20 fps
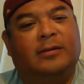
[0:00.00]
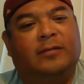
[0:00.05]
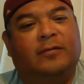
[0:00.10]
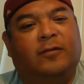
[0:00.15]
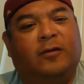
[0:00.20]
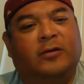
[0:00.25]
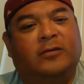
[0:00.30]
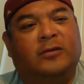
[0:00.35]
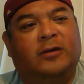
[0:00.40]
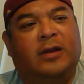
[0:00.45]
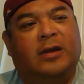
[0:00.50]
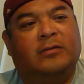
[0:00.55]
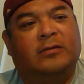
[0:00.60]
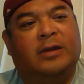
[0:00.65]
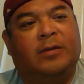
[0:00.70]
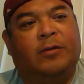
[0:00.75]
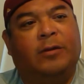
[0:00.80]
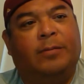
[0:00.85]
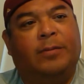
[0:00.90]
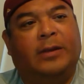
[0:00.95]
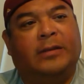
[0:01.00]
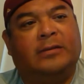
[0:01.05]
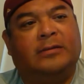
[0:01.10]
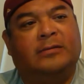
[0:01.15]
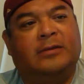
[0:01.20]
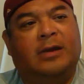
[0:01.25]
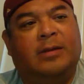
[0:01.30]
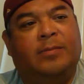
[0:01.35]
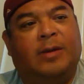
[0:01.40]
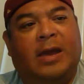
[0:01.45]
fortunately I was able to pick
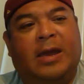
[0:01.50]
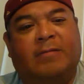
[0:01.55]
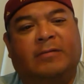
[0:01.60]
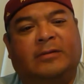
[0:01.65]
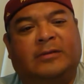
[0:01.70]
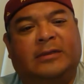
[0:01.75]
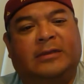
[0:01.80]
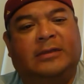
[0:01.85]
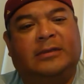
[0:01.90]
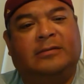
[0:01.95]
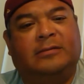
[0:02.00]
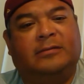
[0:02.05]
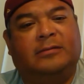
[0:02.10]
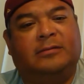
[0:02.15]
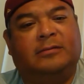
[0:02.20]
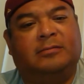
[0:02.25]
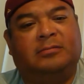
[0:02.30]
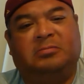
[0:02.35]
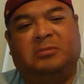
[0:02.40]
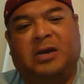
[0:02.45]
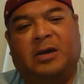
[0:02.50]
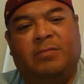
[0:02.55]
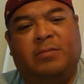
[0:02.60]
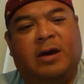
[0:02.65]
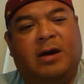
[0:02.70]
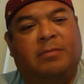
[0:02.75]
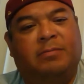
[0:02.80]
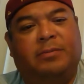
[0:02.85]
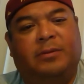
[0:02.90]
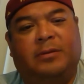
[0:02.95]
this up. I haven't seen this come
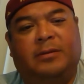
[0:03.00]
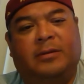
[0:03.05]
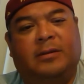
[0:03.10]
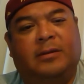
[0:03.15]
up